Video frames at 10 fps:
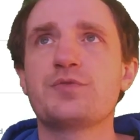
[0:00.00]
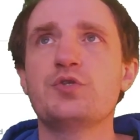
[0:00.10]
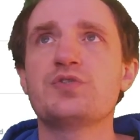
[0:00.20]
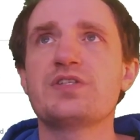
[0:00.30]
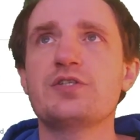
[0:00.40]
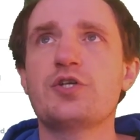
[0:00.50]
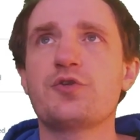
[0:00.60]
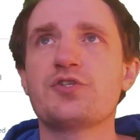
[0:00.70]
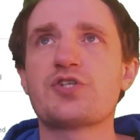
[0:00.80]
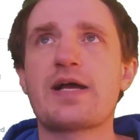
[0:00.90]
using you know
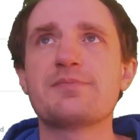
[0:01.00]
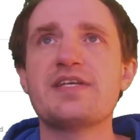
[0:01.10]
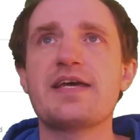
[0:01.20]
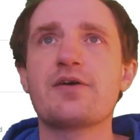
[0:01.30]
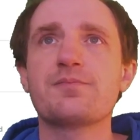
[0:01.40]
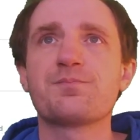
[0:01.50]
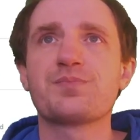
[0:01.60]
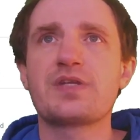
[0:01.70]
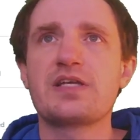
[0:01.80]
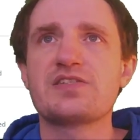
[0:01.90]
the drop down
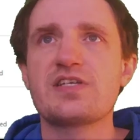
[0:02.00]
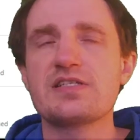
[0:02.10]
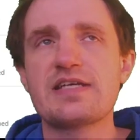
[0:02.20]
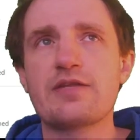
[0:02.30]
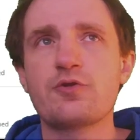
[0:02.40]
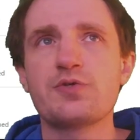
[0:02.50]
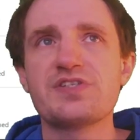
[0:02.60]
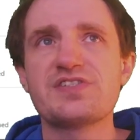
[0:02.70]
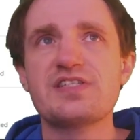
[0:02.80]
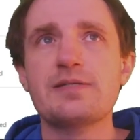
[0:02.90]
and saying download the
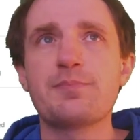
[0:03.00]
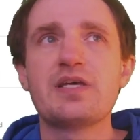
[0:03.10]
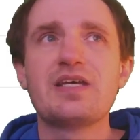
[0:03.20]
zip.